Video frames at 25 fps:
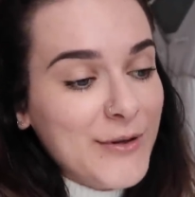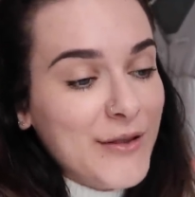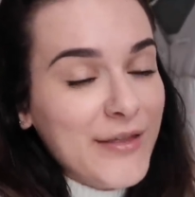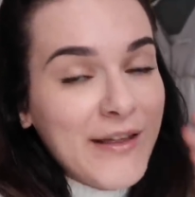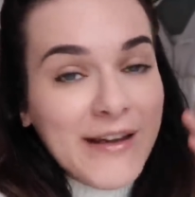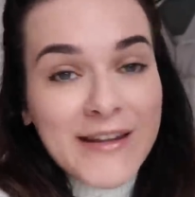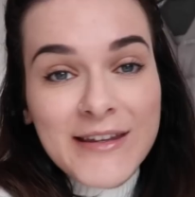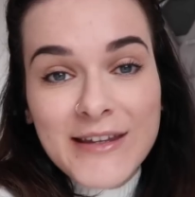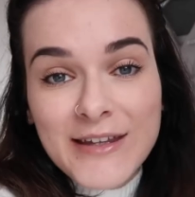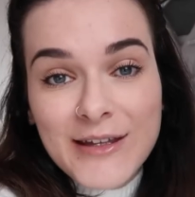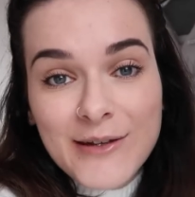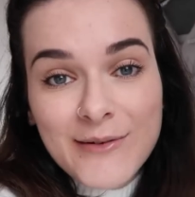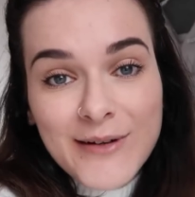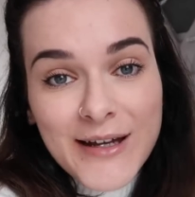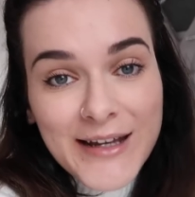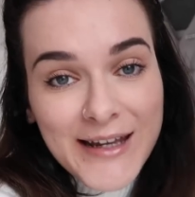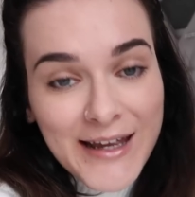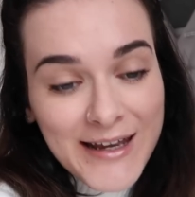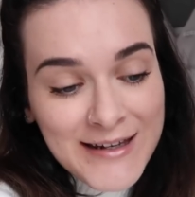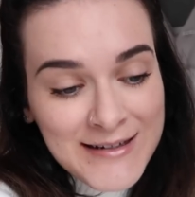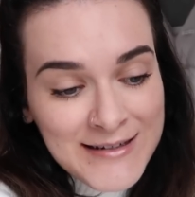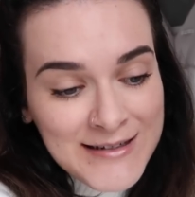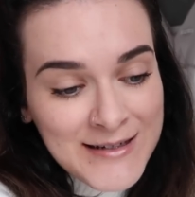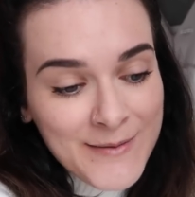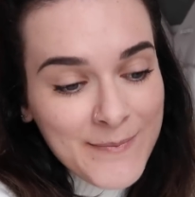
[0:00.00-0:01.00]
but thank you
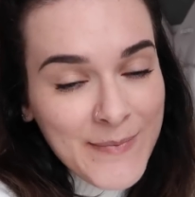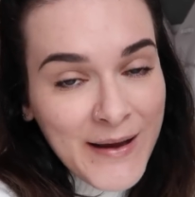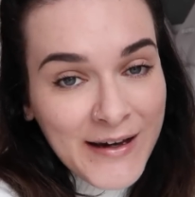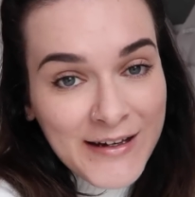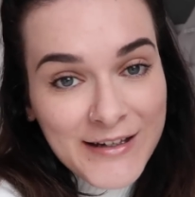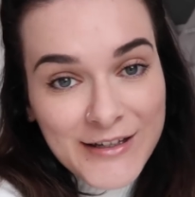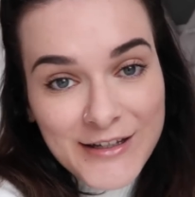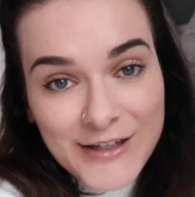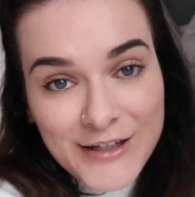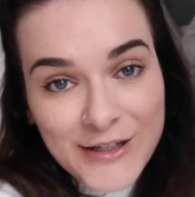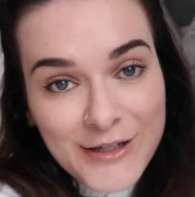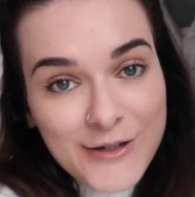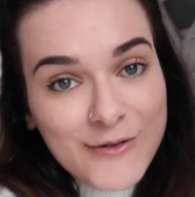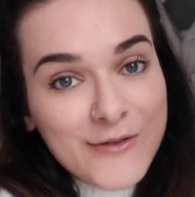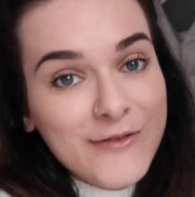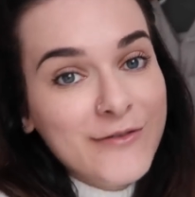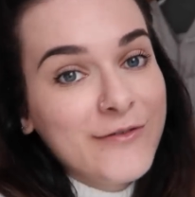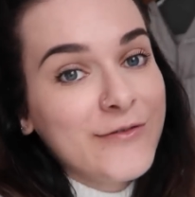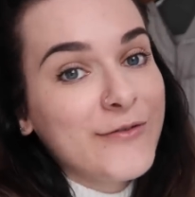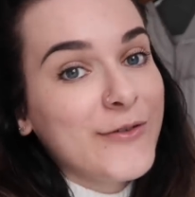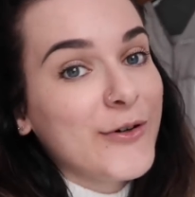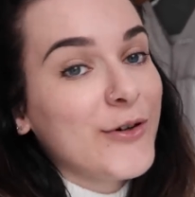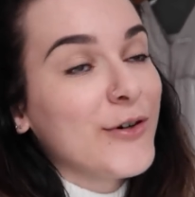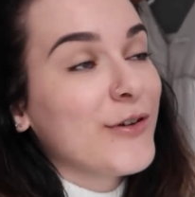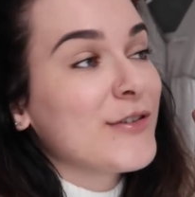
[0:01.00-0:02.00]
again to BenQ
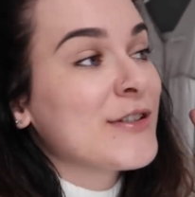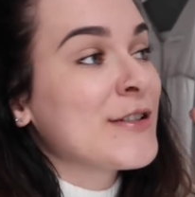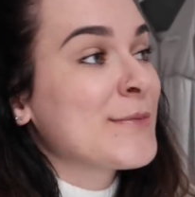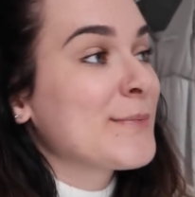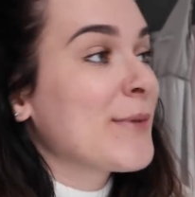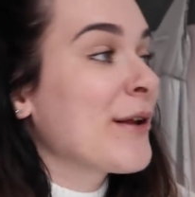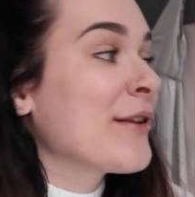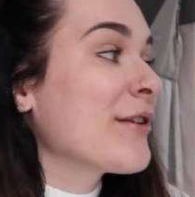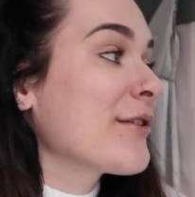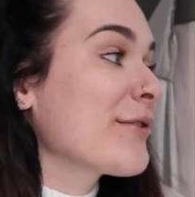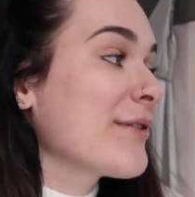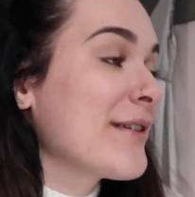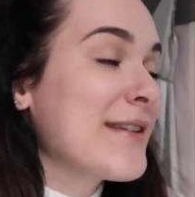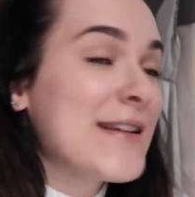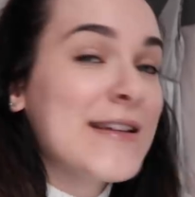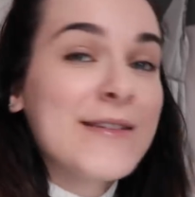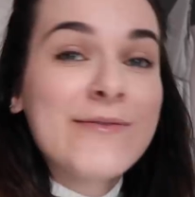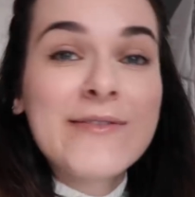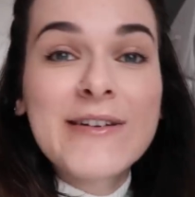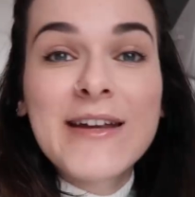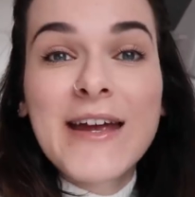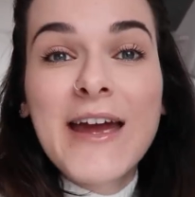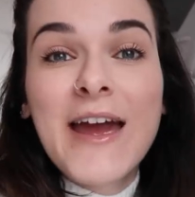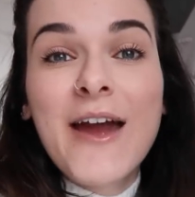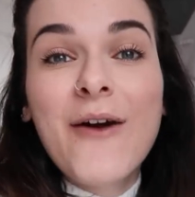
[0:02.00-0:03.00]
for sponsoring
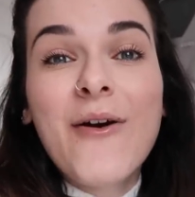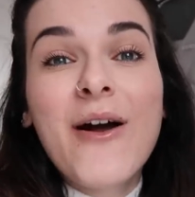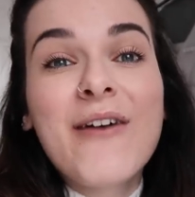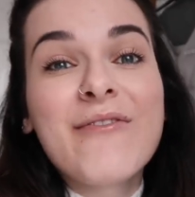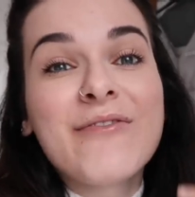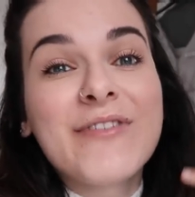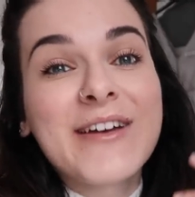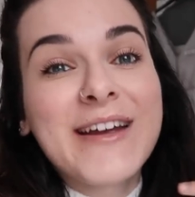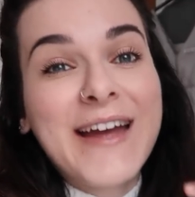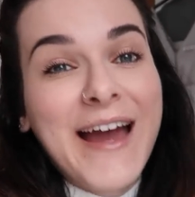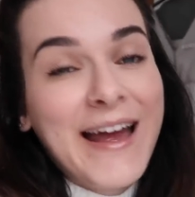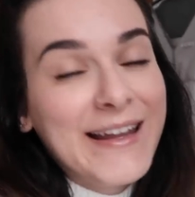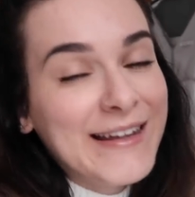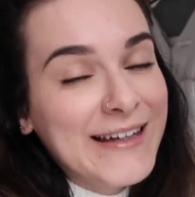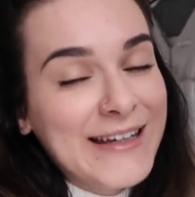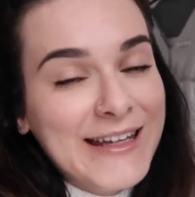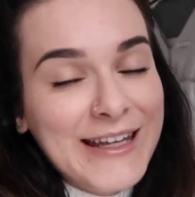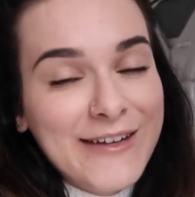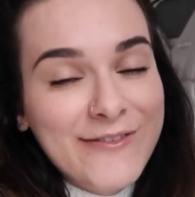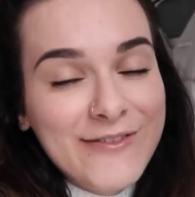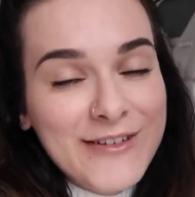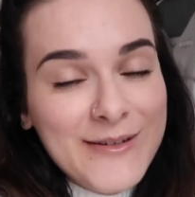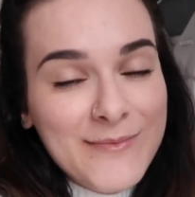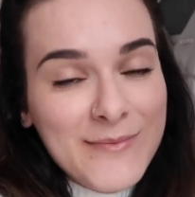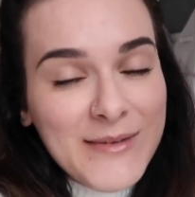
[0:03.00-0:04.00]
this video and for kindly
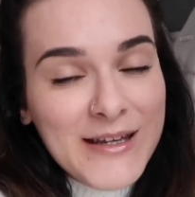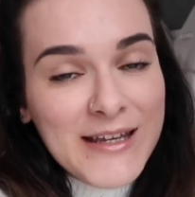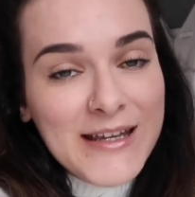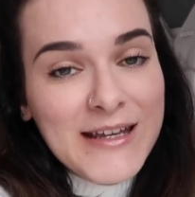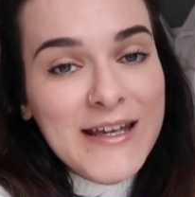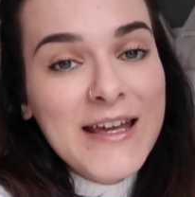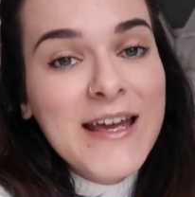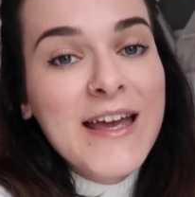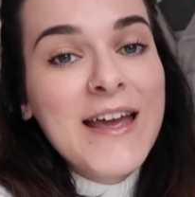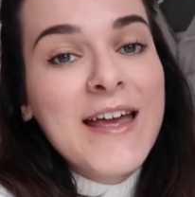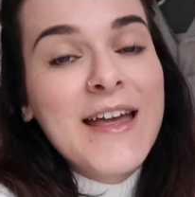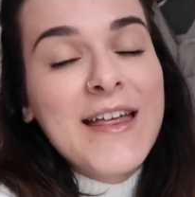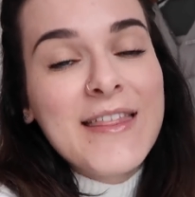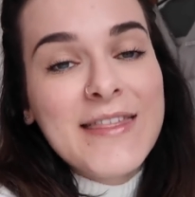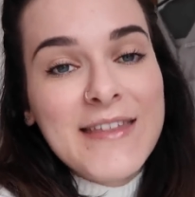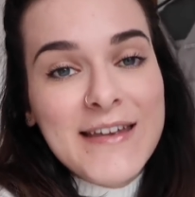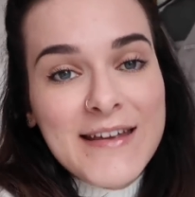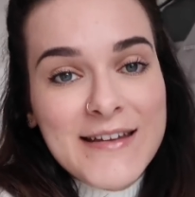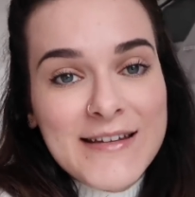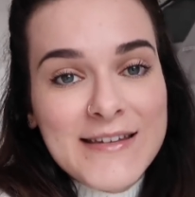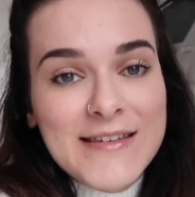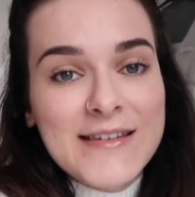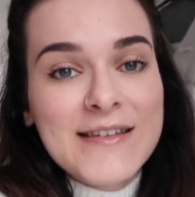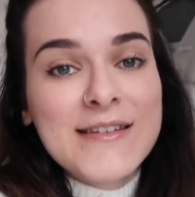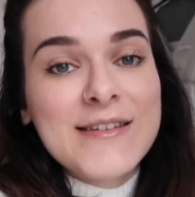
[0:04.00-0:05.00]
gifting me
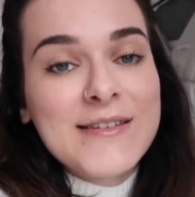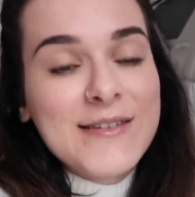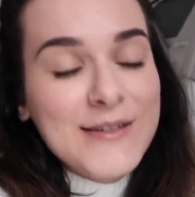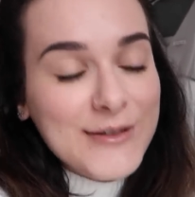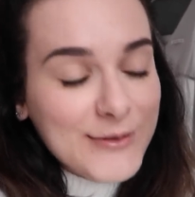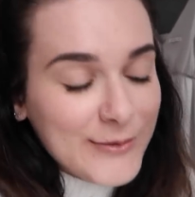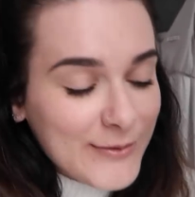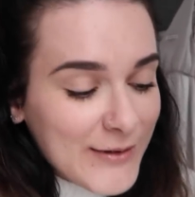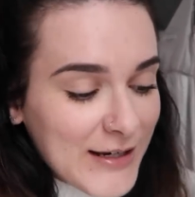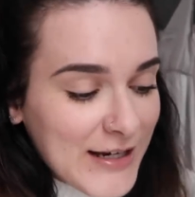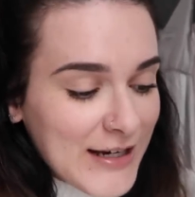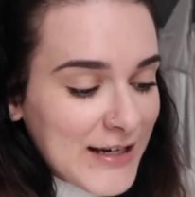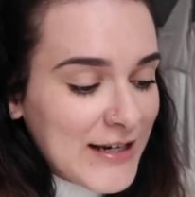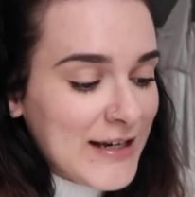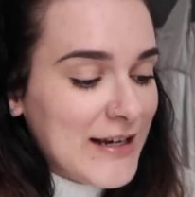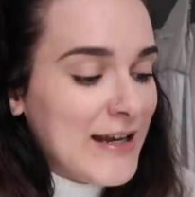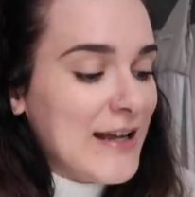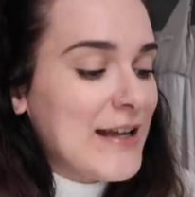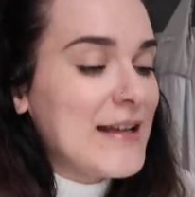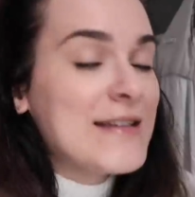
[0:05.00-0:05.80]
this screen.